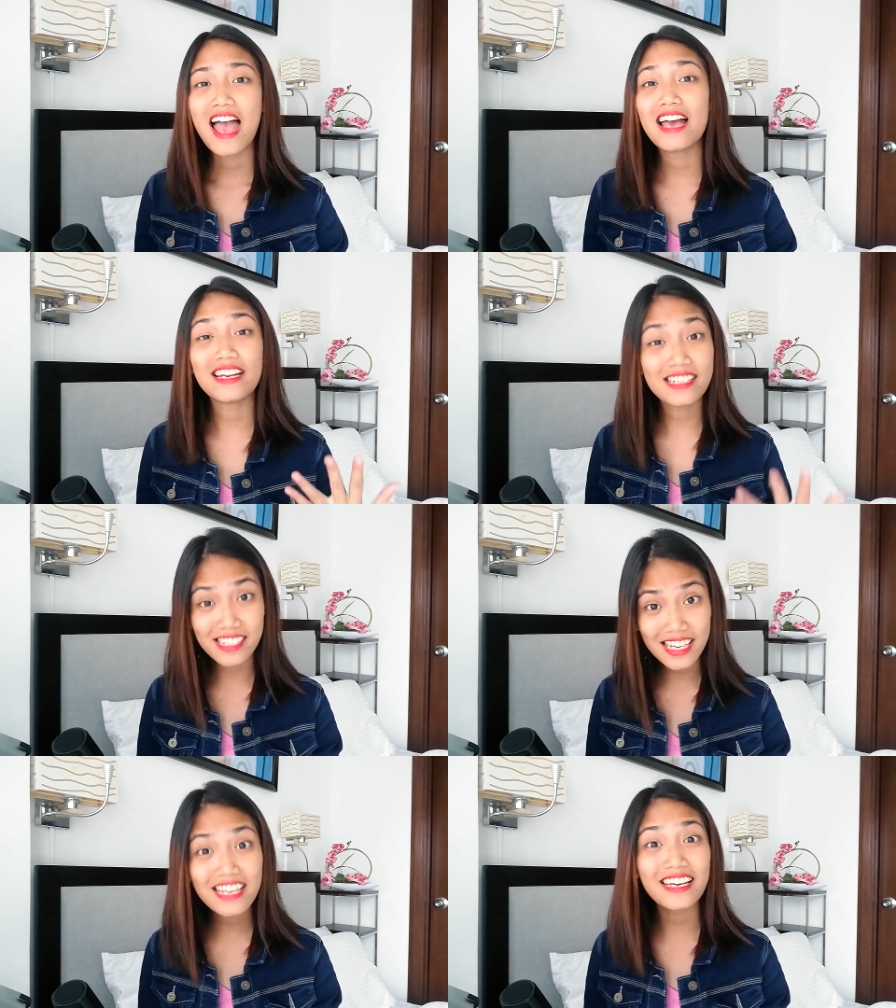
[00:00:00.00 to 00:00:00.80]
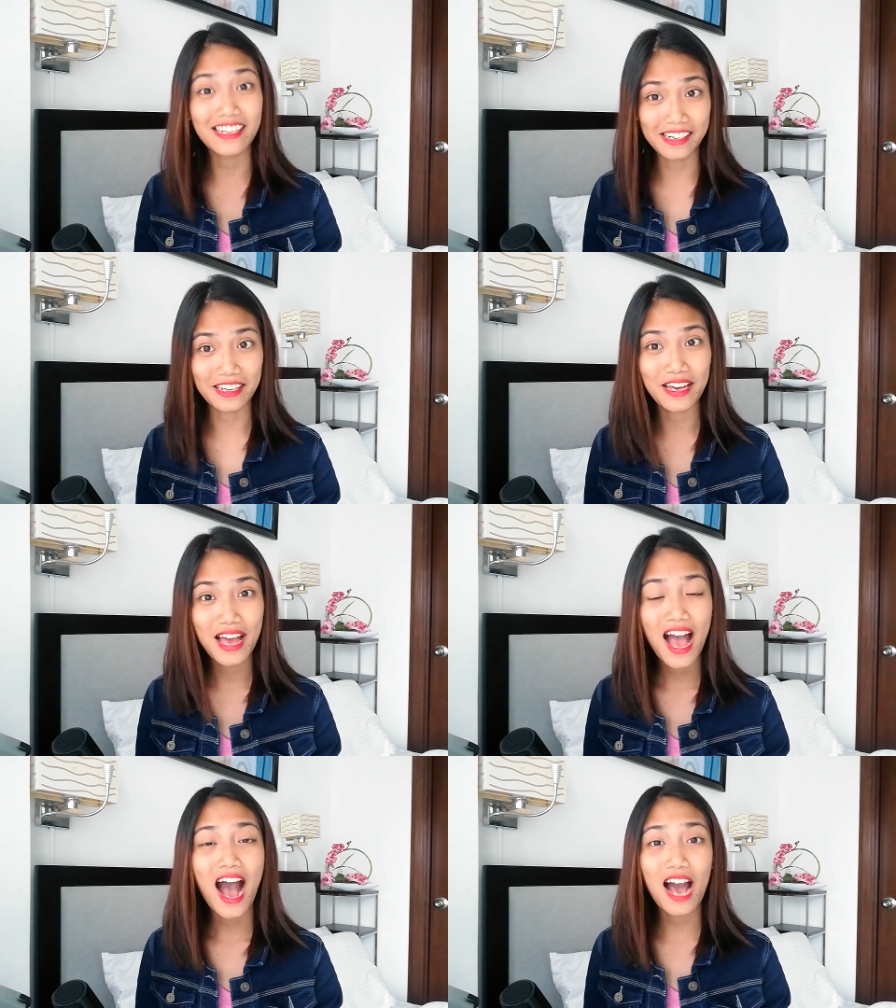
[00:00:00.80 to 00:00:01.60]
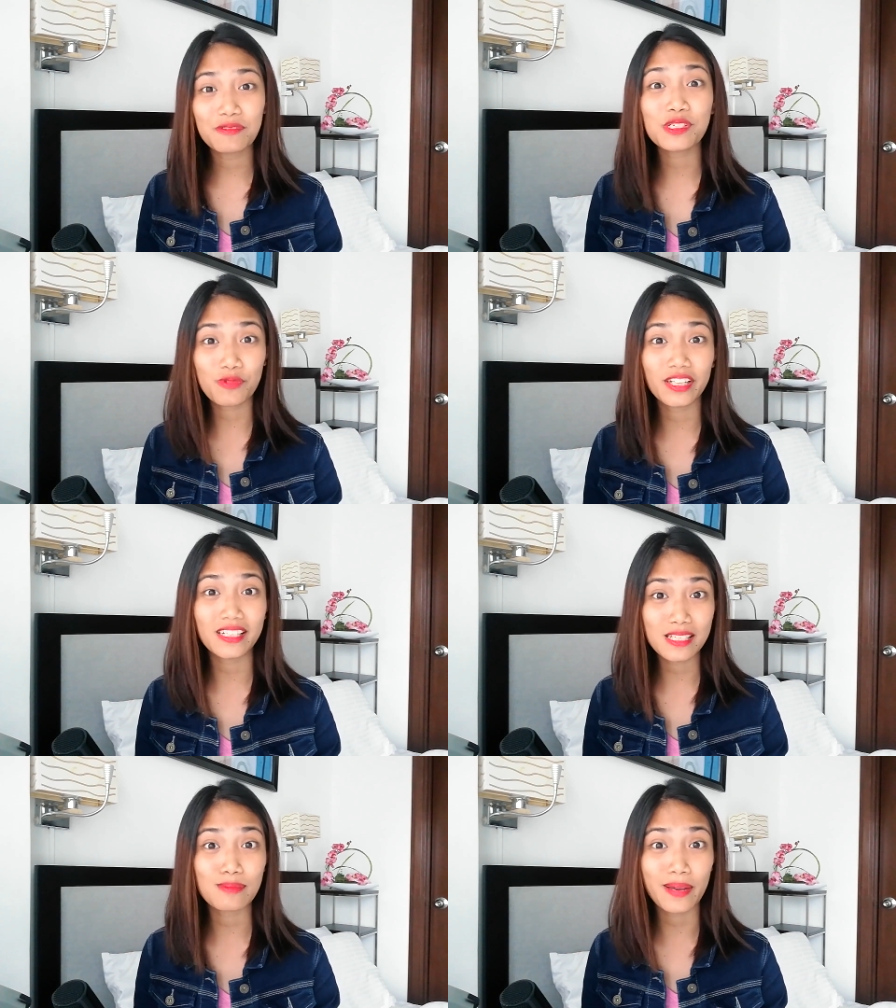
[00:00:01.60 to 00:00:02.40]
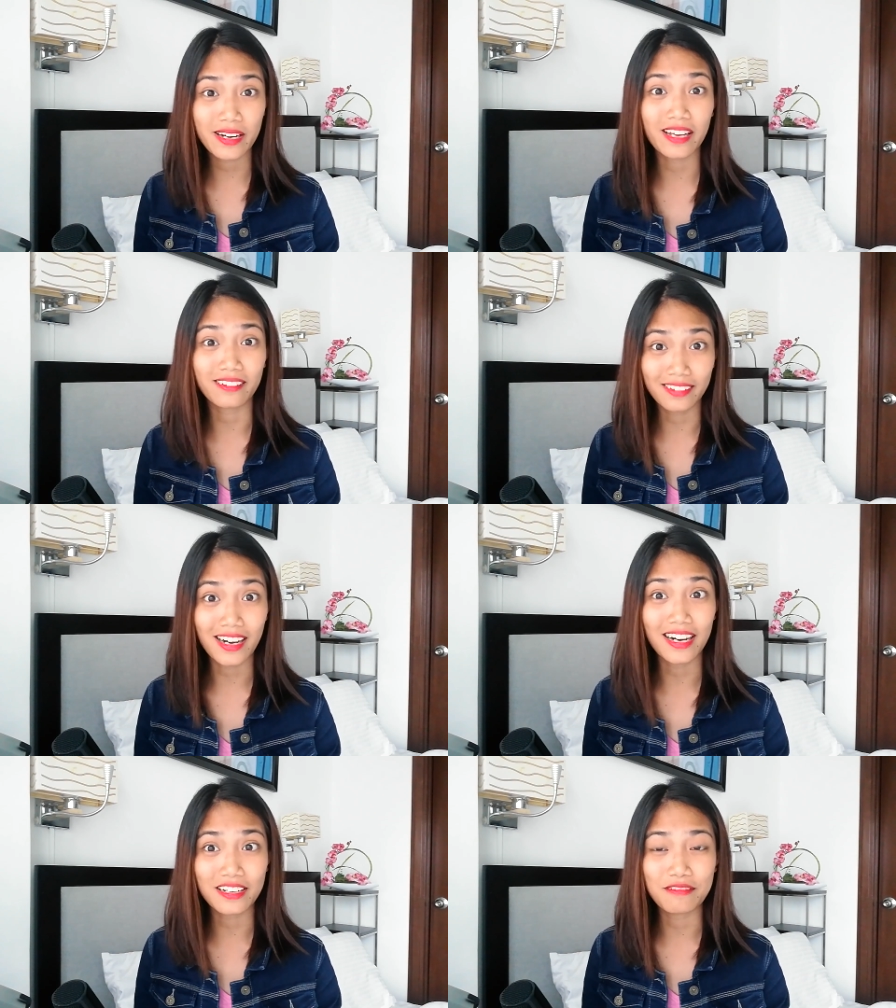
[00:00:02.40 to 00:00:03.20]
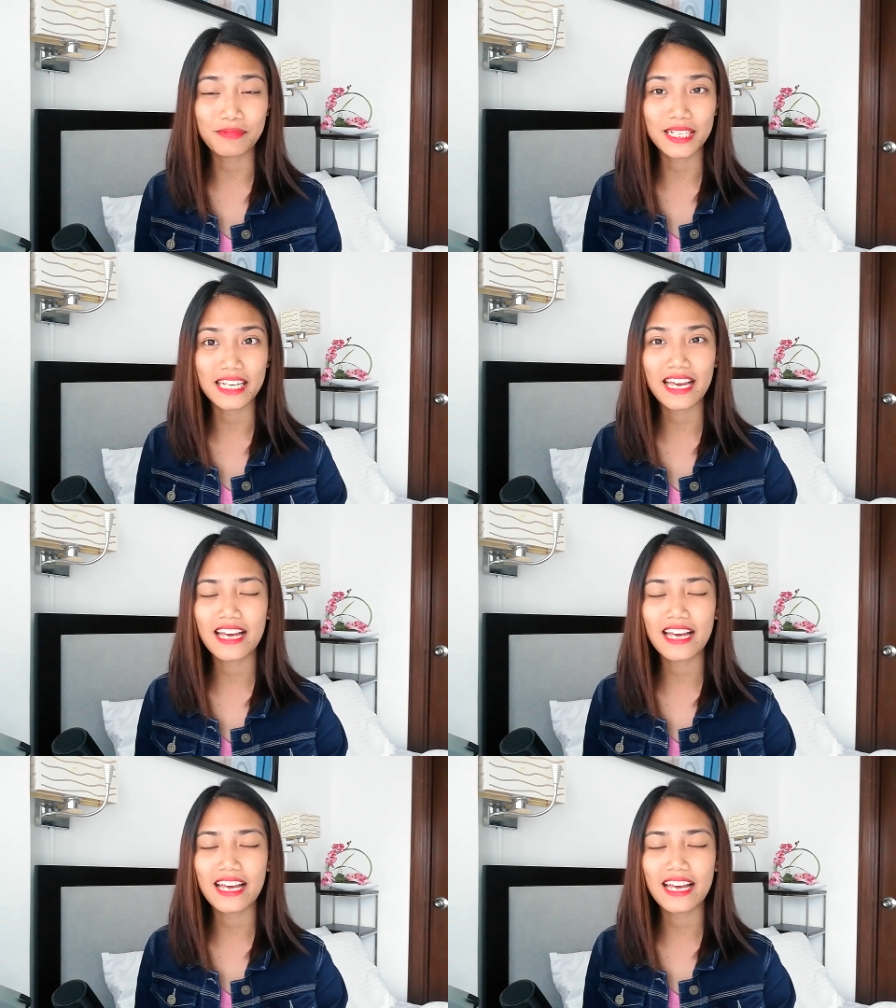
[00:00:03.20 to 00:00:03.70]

and indeed, I was really spending a lot of money.